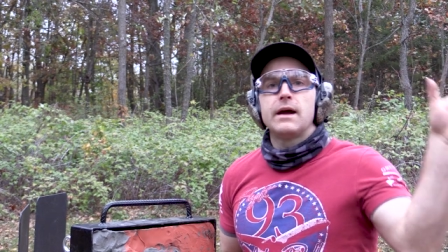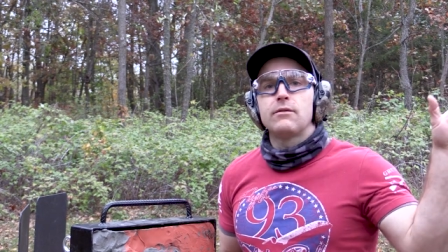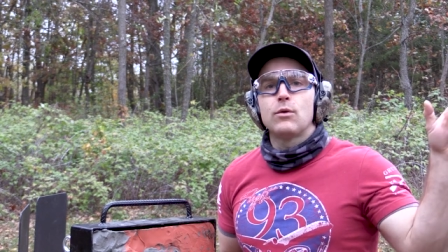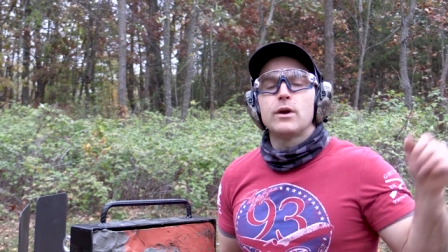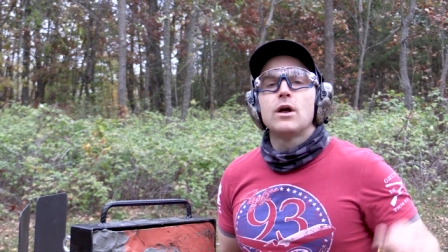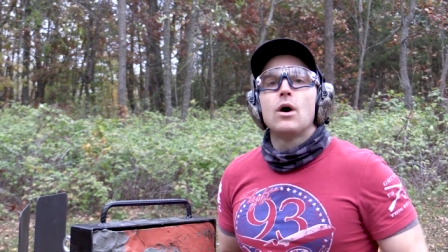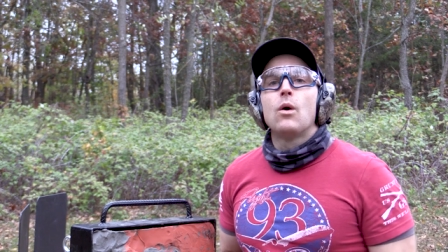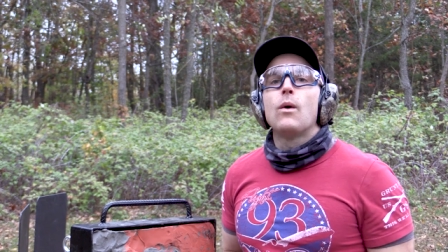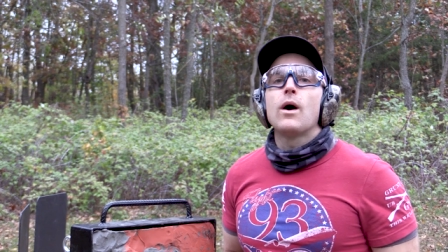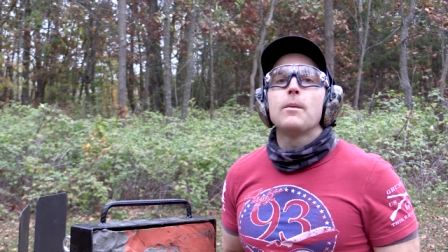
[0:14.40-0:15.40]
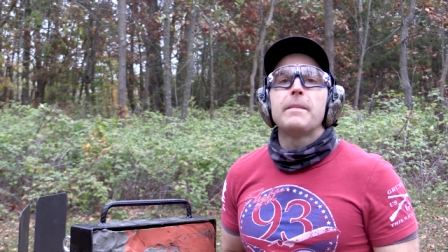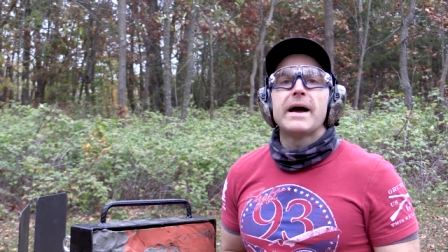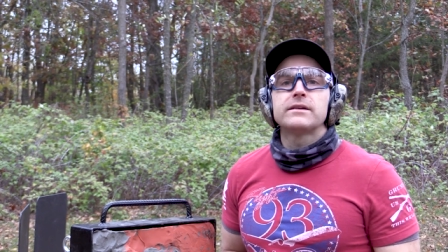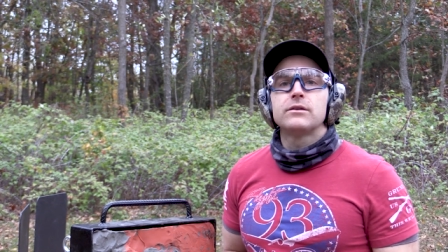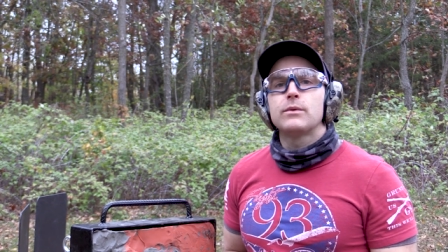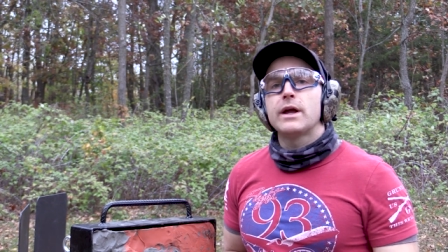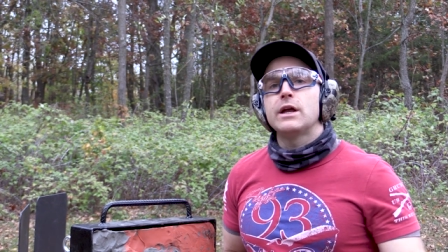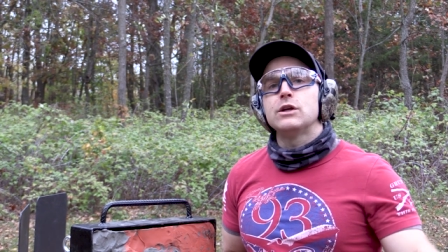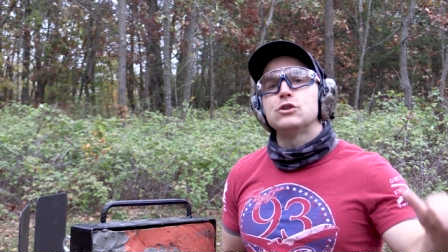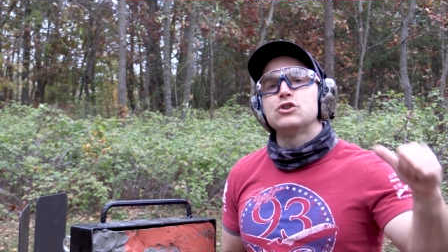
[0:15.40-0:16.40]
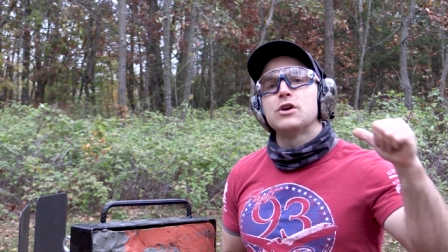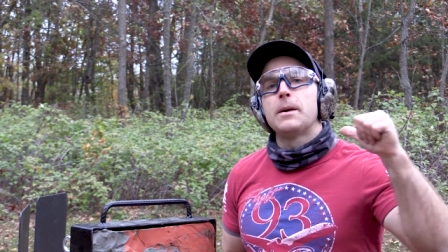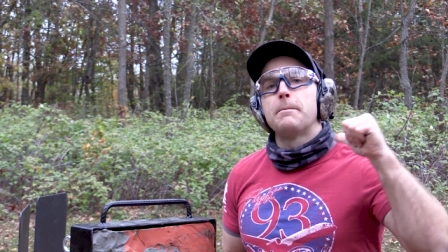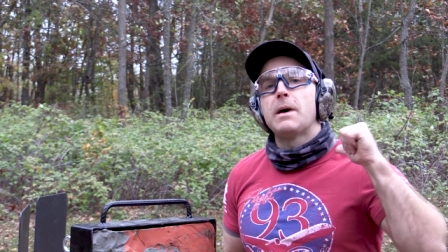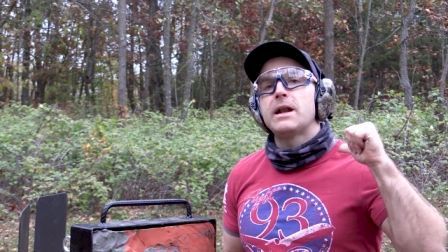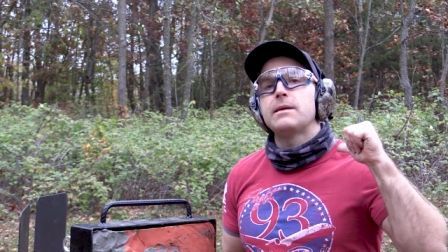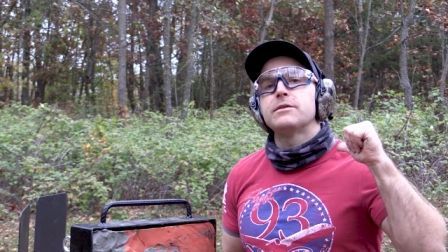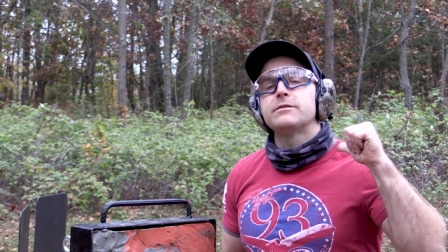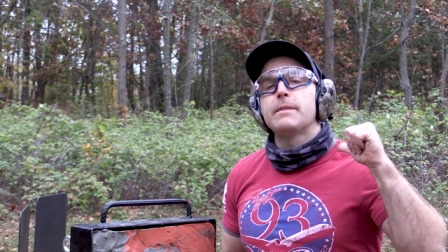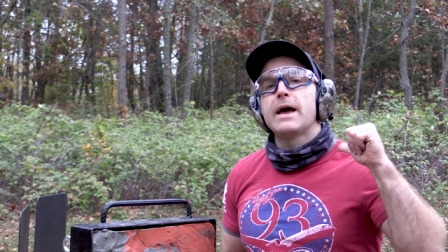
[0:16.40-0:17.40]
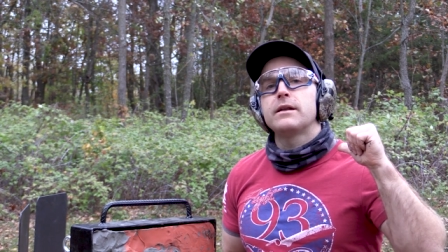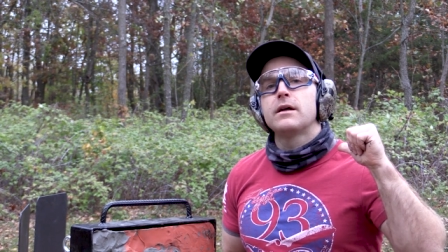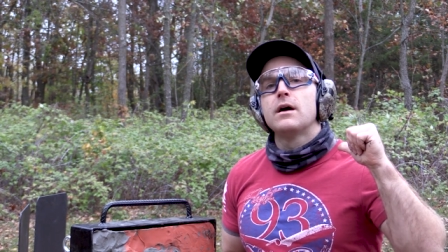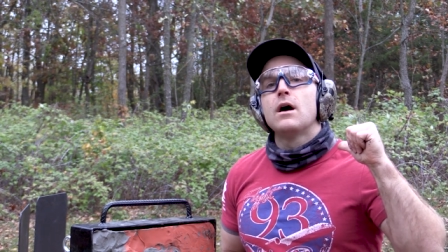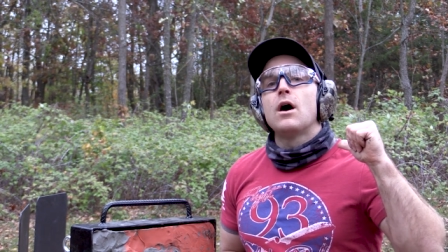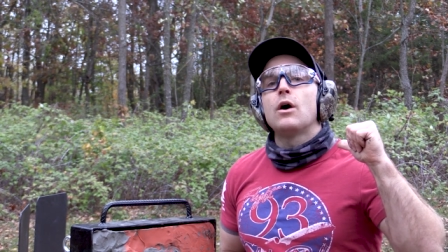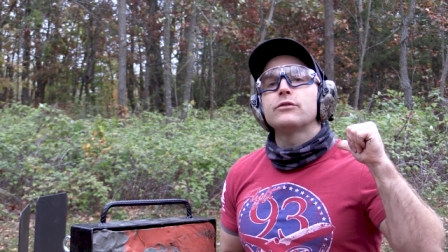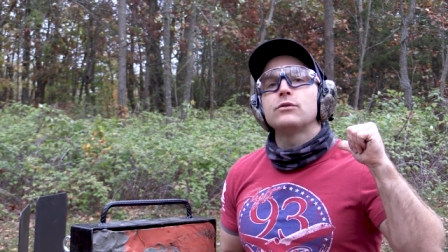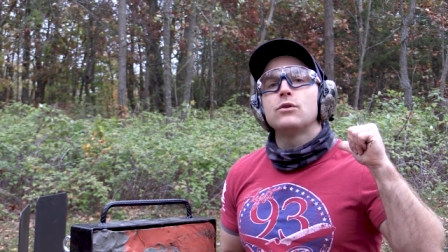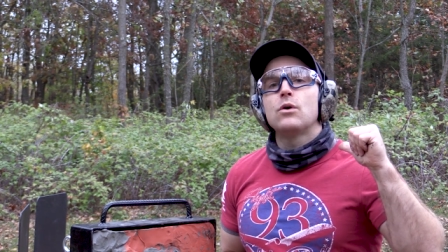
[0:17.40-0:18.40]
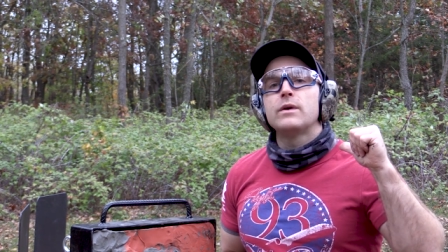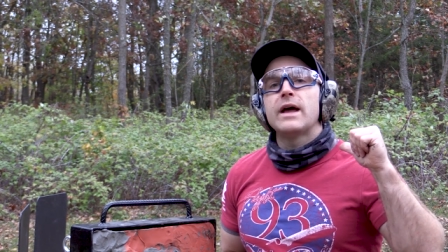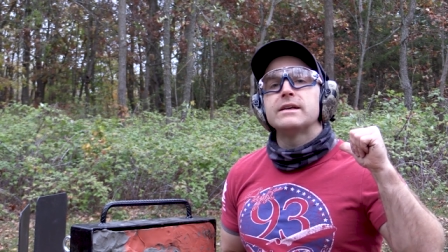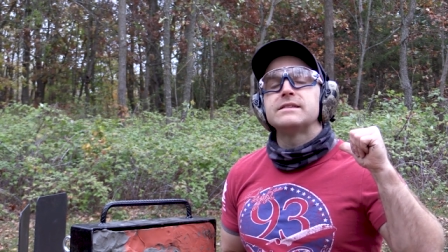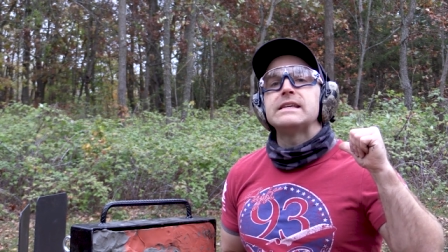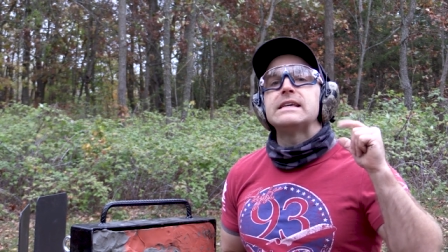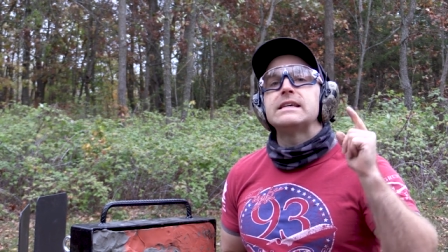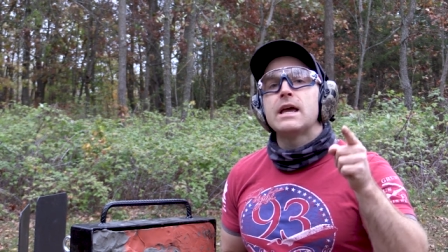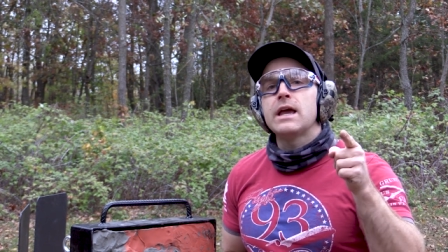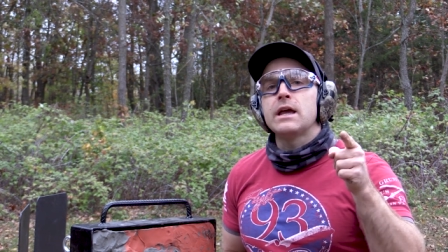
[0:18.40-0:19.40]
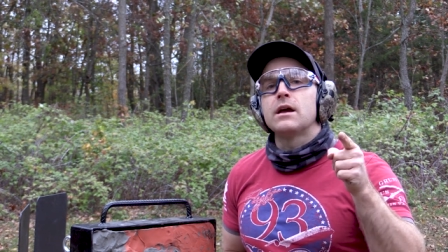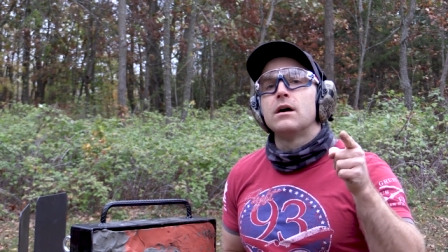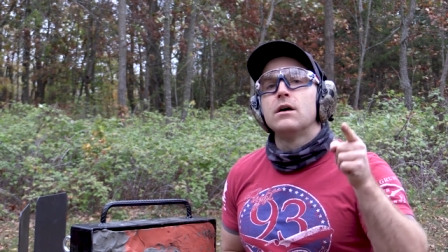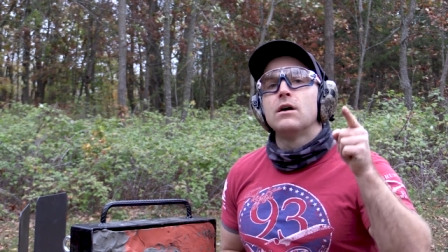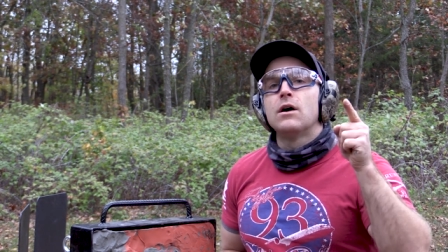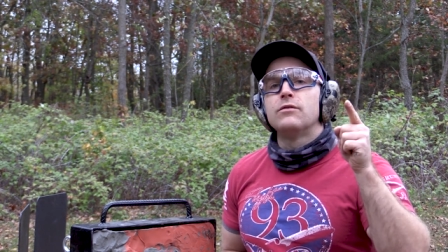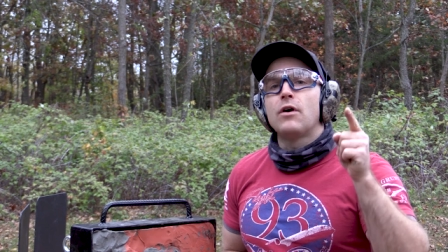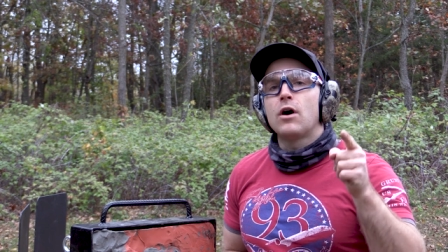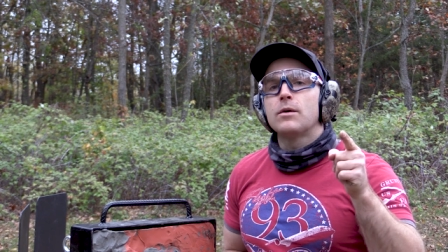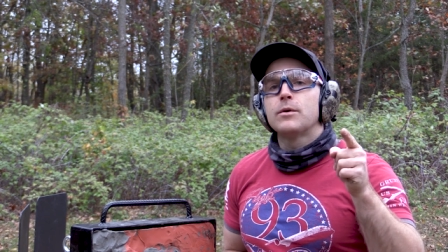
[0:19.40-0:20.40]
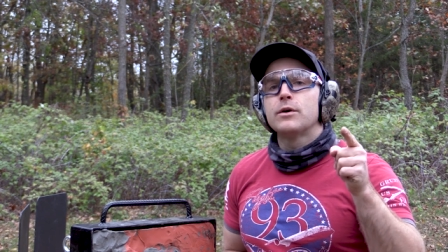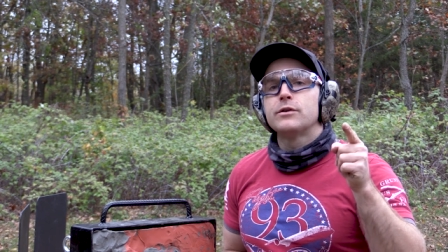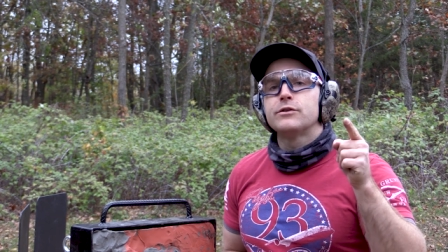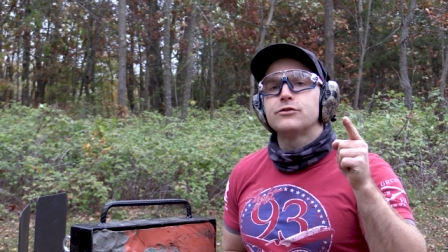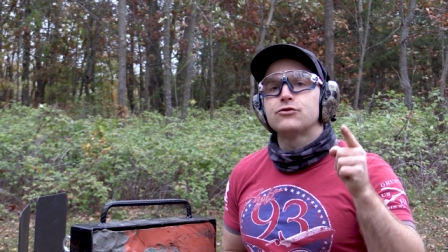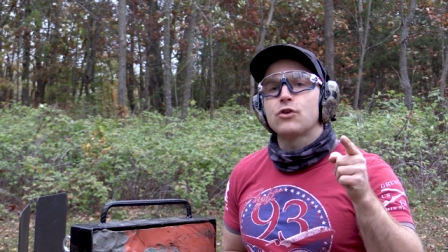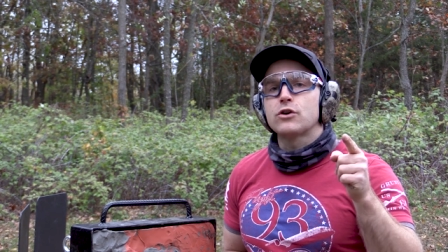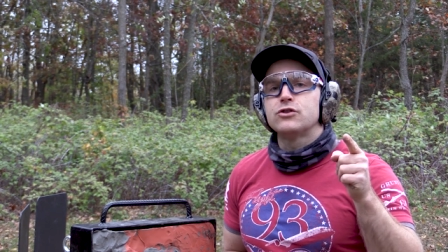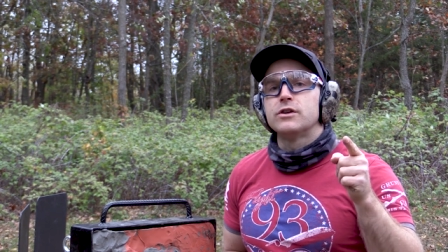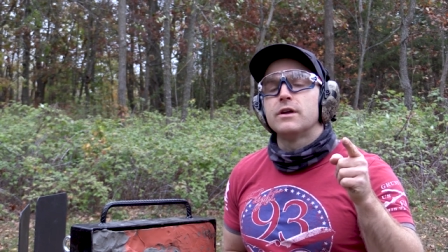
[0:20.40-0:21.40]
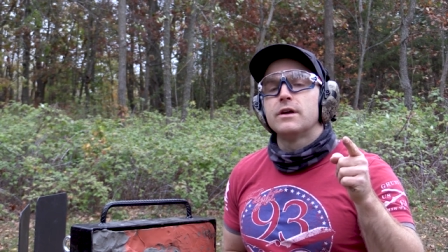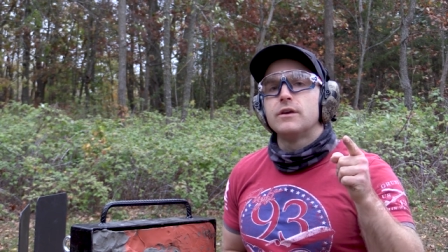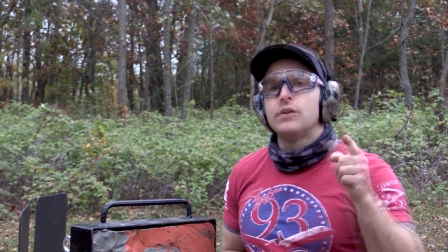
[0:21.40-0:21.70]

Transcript: Hey everyone, welcome back to the range. My name is Matt, also known as the king of armor destruction.